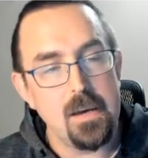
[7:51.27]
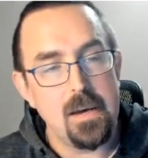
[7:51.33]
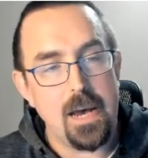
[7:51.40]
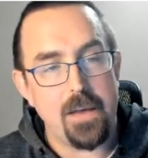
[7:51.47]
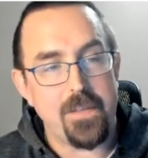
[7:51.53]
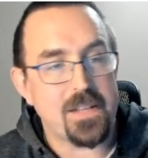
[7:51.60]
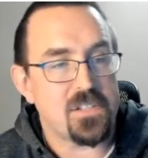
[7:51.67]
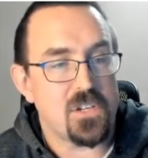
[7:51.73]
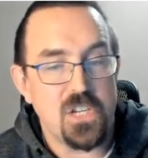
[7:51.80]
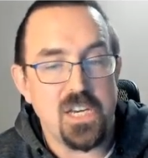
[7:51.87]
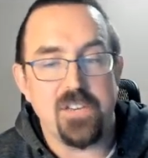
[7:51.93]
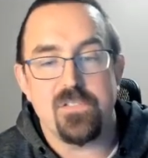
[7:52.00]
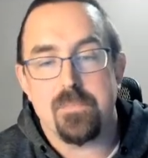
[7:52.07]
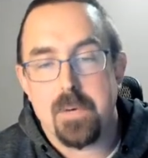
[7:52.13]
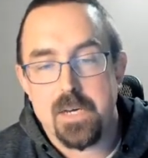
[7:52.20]
And that's
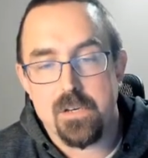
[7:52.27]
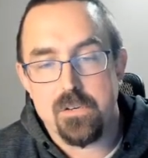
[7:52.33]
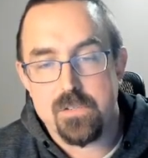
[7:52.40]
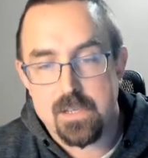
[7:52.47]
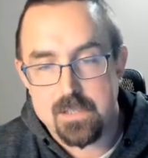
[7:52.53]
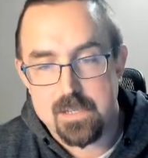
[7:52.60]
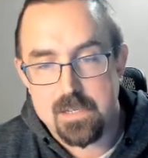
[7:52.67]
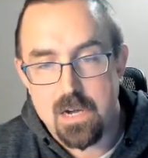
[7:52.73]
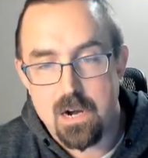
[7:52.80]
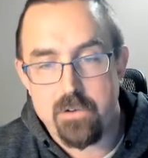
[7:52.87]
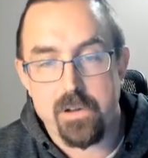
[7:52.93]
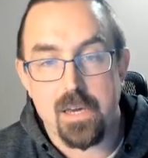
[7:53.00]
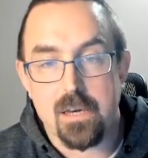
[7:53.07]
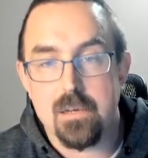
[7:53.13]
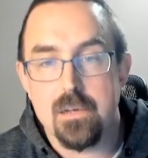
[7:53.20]
achieved by using this
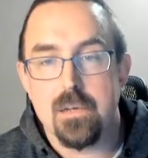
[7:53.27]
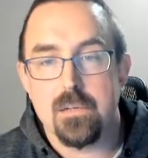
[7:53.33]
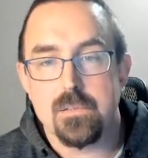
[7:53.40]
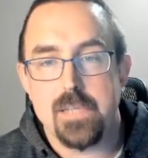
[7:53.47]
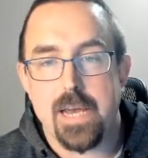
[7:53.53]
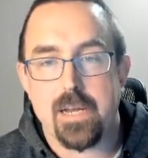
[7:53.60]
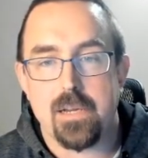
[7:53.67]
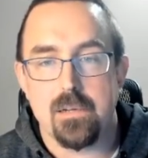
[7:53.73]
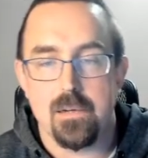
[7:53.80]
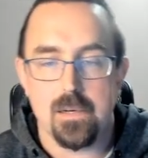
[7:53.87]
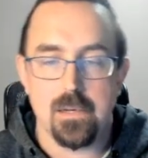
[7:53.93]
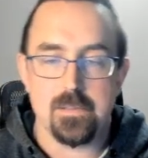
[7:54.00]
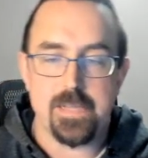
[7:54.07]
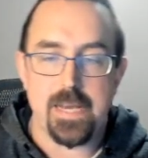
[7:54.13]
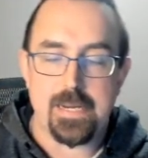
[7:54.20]
currying te
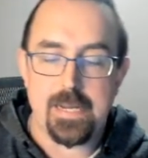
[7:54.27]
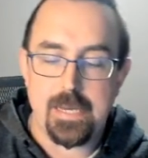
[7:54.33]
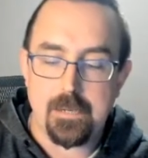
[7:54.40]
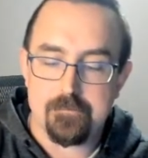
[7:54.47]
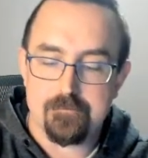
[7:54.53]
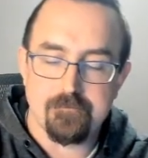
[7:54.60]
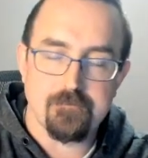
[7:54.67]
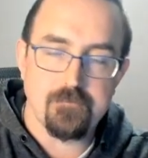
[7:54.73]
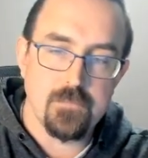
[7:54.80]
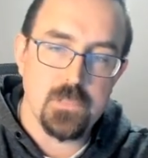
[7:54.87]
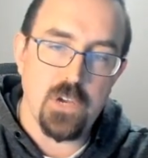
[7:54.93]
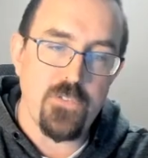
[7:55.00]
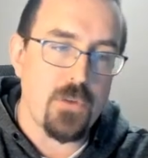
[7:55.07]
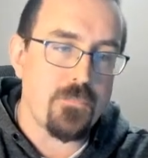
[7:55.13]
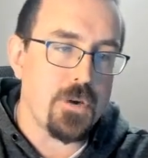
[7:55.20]
uh, technique.
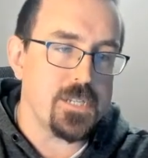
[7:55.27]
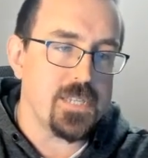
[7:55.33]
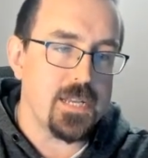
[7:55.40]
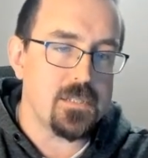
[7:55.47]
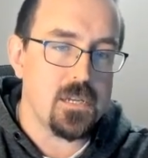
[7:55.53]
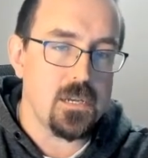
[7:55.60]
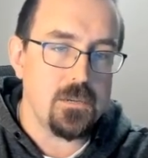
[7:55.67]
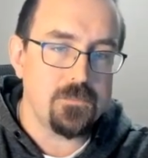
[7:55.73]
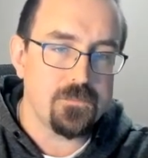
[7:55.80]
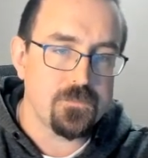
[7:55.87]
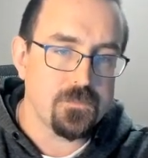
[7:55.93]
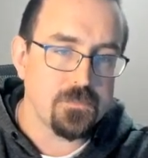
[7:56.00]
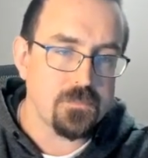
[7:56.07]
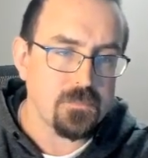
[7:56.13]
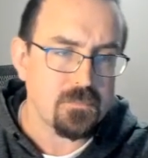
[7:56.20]
So if I press enter,
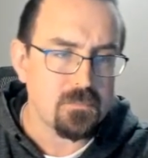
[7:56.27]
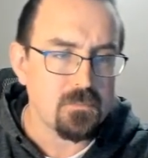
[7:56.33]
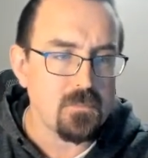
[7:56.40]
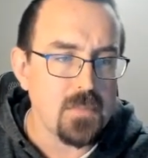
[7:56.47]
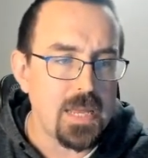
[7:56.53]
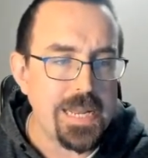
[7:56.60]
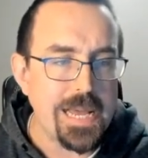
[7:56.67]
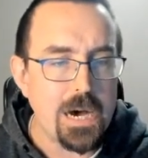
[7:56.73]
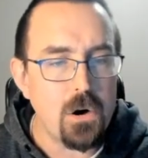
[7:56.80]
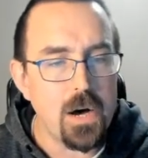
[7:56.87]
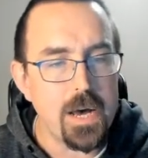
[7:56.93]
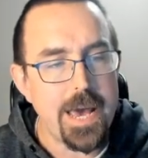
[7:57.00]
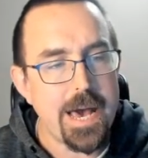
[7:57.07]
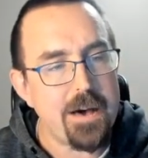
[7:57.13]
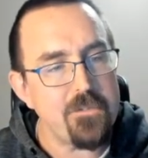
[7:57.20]
now
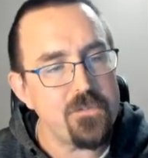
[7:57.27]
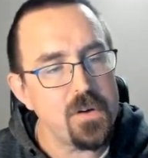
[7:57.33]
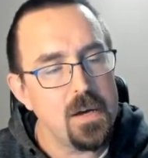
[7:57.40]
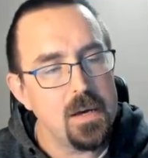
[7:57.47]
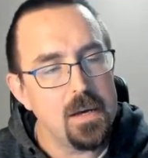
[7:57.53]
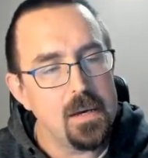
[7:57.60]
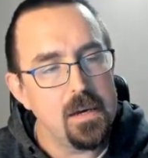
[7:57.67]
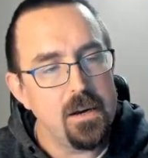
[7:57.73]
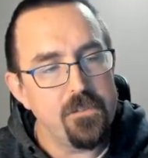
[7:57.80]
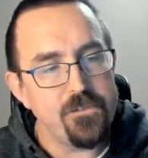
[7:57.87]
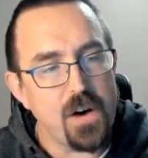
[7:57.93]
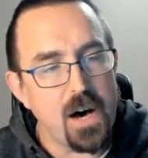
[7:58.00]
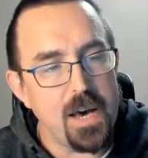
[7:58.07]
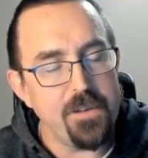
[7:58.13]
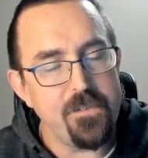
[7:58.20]
I have
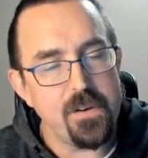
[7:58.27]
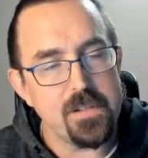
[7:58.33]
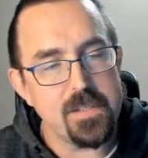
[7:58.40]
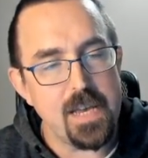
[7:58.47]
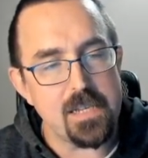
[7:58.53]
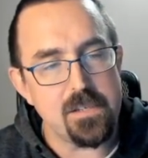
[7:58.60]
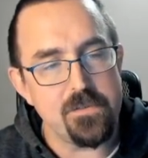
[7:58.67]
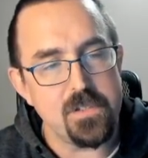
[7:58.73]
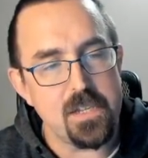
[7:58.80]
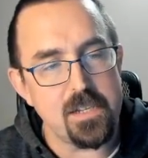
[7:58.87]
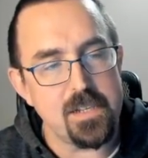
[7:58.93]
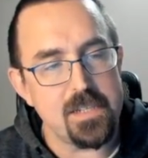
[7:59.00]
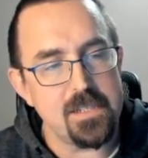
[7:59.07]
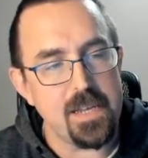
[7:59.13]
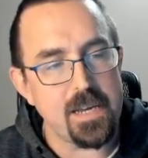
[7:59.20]
five sets of
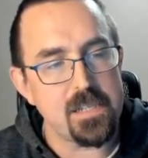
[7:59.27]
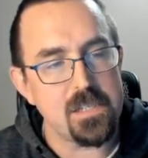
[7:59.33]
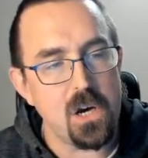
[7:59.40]
statistics